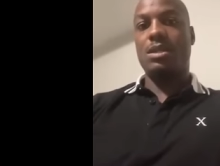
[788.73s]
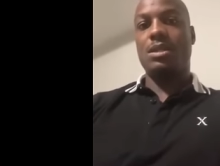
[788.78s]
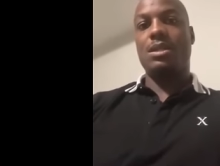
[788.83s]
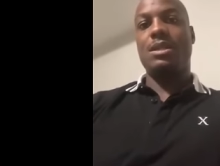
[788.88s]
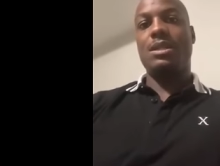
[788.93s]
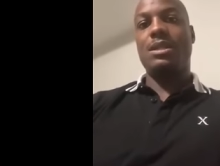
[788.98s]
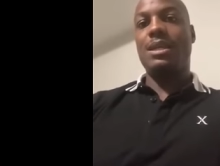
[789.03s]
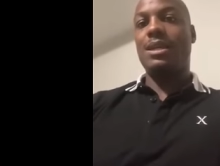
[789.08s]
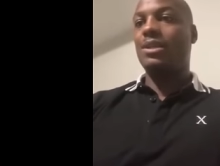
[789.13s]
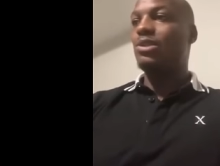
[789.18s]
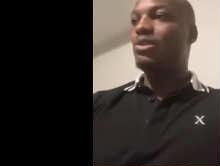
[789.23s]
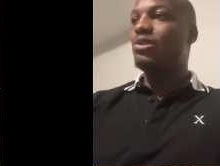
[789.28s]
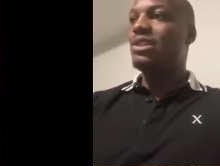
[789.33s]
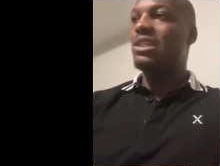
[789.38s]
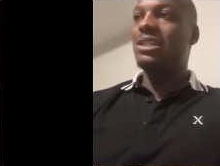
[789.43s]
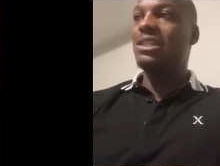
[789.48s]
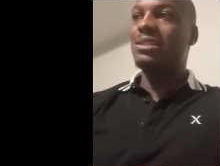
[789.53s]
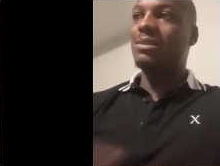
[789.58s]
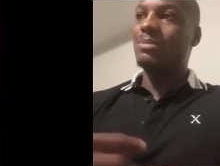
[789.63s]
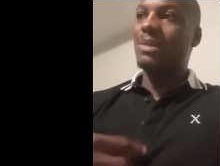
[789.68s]
Yeah, you
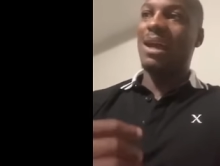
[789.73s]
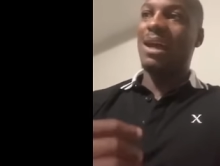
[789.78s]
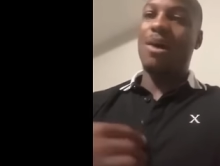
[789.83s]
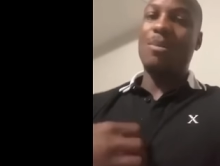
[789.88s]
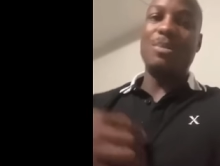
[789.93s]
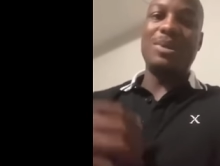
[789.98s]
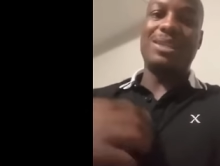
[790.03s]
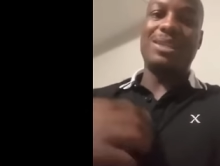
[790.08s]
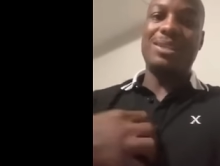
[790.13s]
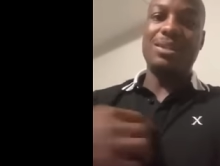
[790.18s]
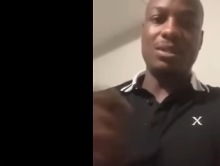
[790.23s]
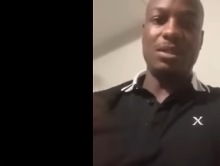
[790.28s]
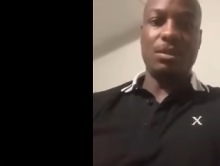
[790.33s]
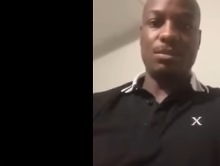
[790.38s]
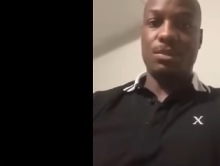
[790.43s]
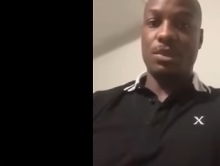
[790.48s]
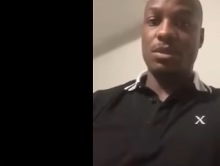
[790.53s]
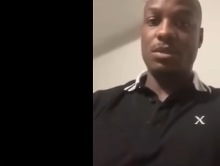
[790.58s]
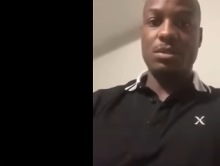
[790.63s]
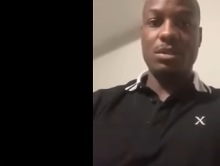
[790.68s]
keep smiling. I'm a killer,
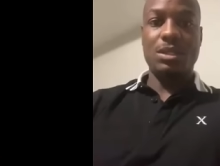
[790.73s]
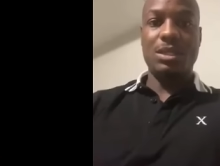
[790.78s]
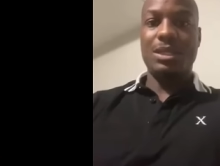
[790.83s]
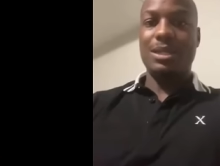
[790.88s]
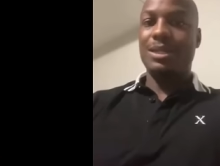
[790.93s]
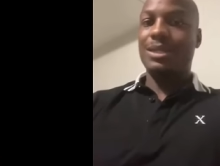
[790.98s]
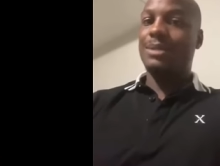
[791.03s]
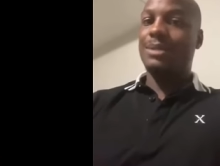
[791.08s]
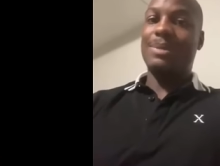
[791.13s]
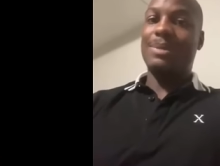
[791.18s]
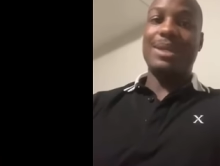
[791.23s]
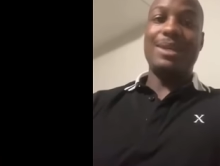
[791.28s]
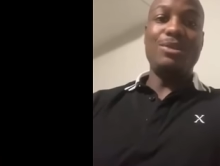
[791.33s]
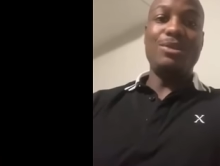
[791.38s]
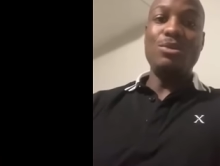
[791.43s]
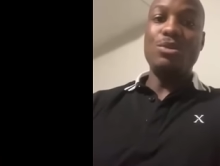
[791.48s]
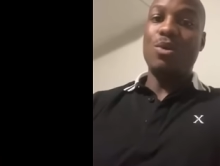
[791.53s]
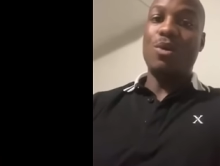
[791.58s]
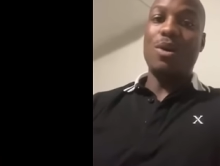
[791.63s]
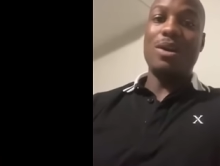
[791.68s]
bro. Man, you
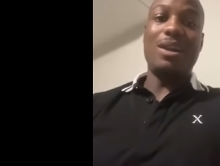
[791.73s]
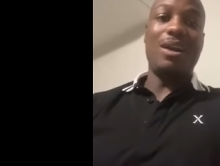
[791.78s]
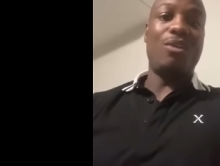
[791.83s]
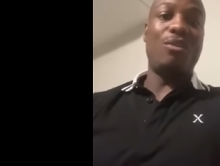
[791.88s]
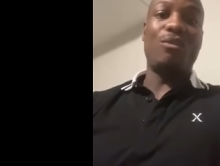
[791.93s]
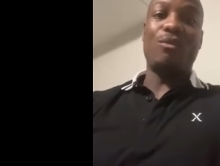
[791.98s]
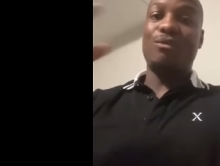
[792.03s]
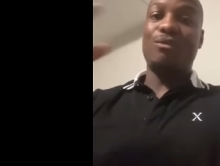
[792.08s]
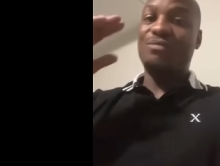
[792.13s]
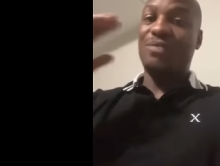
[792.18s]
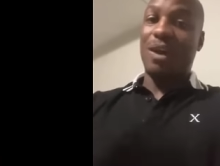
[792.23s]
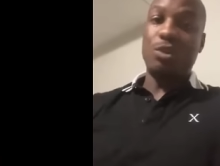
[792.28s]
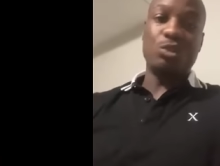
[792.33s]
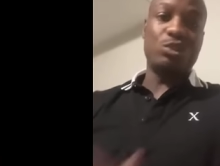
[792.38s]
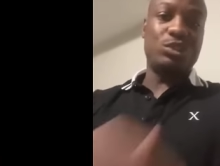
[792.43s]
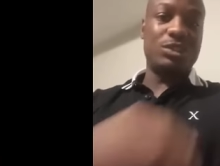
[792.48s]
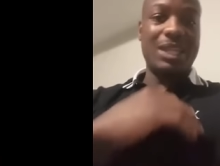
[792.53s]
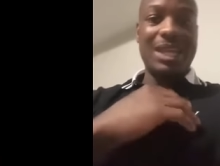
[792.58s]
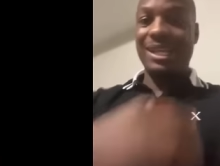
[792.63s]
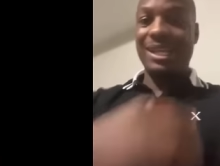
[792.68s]
going off
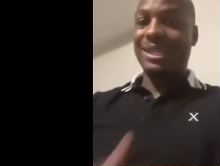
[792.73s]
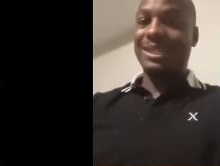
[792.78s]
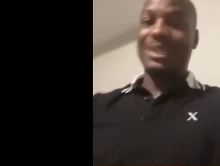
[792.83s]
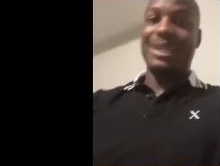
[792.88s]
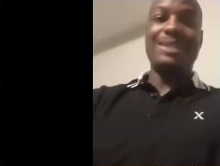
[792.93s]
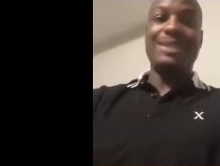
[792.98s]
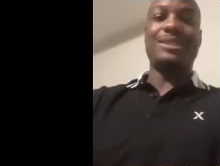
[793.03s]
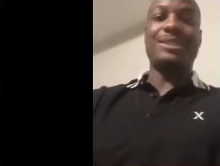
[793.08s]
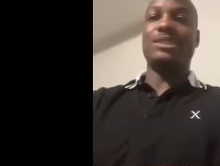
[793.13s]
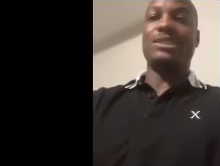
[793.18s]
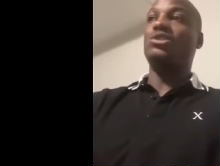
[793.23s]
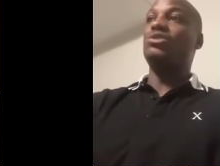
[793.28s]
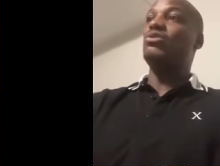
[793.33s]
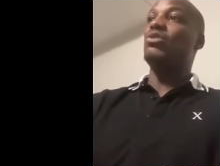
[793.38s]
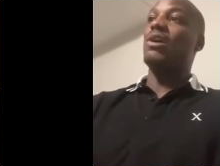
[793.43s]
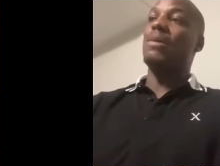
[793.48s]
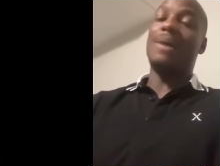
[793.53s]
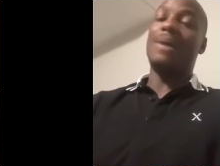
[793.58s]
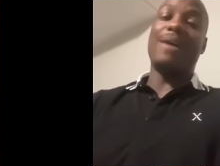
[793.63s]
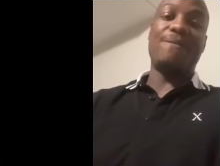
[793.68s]
false allegations. You going
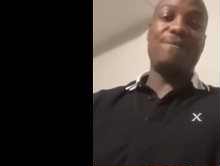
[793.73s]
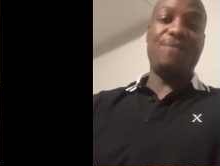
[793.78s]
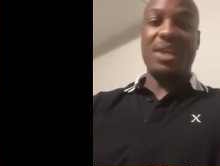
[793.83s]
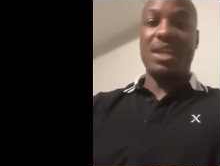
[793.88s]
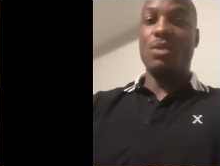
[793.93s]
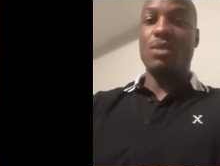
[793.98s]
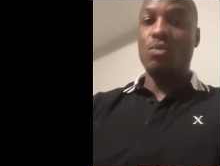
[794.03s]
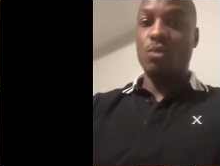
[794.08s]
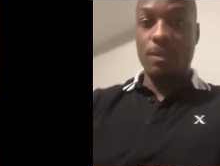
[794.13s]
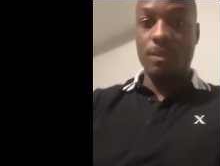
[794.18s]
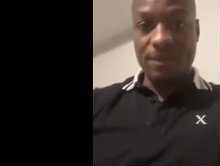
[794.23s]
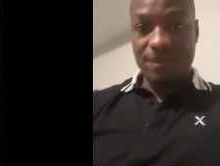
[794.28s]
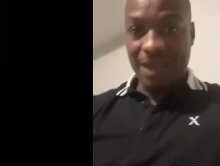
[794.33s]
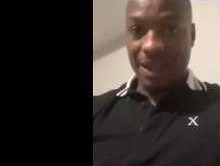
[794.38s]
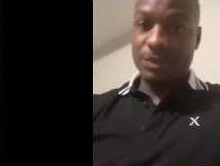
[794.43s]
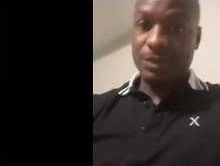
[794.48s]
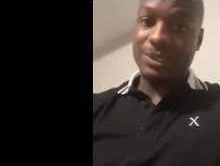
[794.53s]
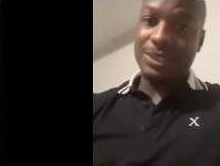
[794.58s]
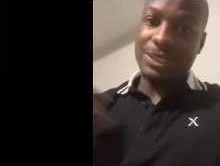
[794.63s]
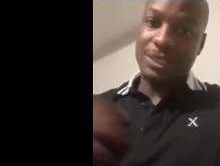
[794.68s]
by fake rumors? If I
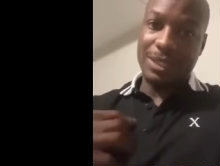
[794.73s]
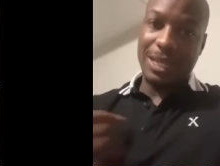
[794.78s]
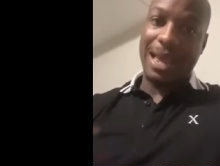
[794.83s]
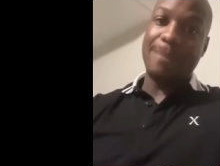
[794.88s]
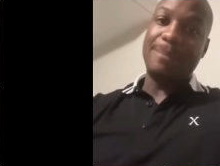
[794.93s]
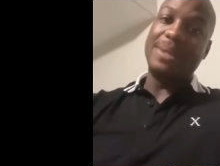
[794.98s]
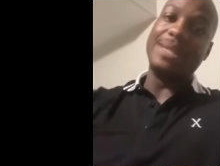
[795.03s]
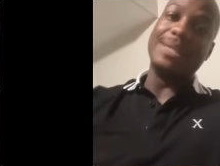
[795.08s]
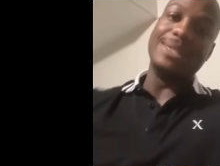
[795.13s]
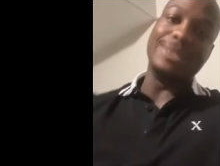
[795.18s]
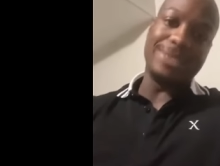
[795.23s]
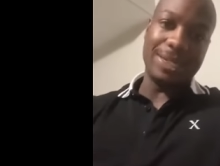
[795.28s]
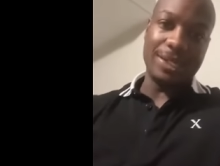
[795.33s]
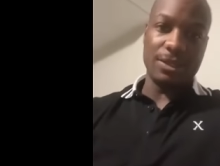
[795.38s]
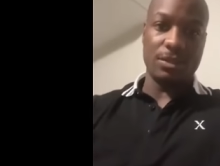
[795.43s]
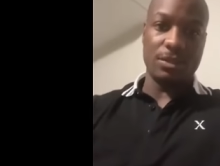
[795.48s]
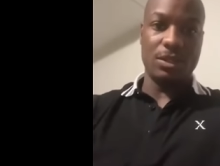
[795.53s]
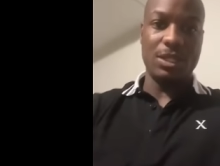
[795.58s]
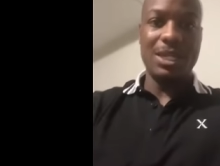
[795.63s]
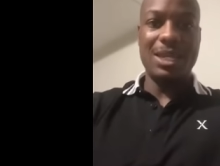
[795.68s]
was a killer, I'd be in
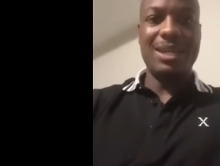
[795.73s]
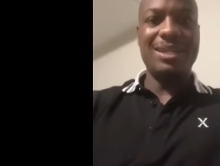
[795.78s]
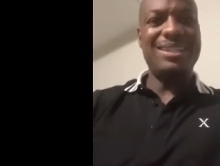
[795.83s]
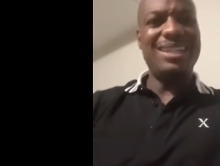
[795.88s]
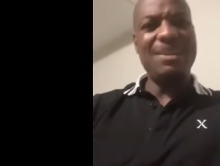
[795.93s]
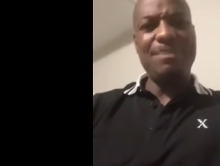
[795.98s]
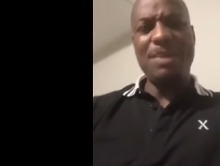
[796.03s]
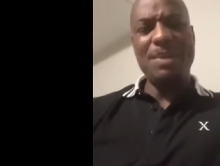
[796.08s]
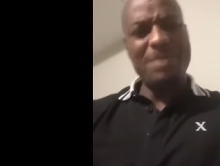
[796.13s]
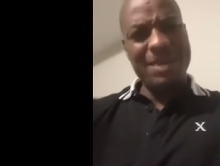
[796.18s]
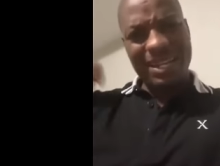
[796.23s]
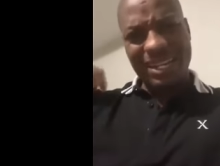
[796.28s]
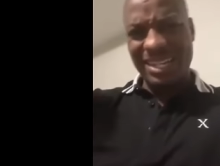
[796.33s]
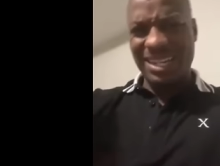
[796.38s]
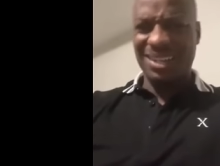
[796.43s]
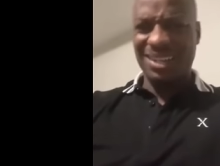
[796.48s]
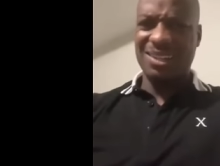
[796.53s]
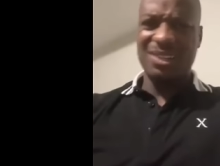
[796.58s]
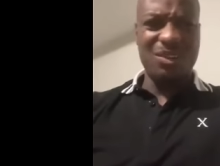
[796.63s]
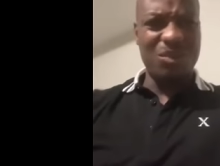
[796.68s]
jail. These people in
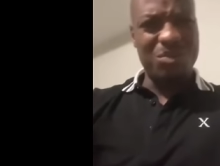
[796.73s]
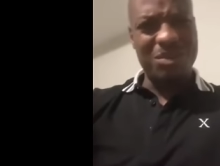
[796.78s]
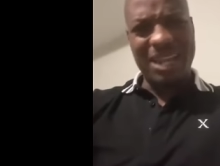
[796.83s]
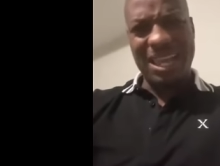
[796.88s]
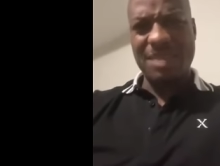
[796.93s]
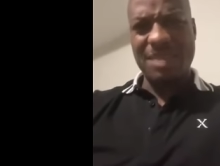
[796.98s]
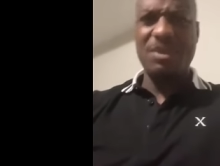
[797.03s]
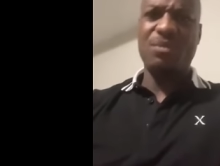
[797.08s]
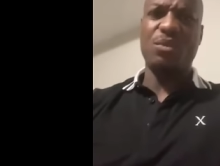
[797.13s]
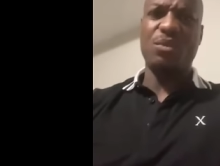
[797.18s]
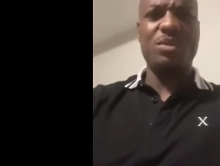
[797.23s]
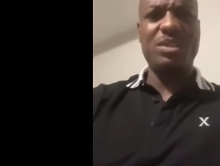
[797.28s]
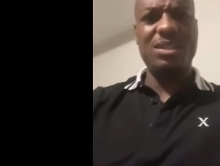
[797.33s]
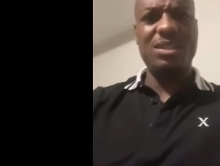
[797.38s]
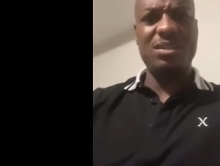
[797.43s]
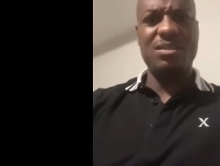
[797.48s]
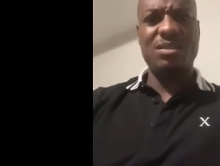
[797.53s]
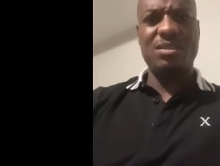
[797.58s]
Atlanta don't like me for real.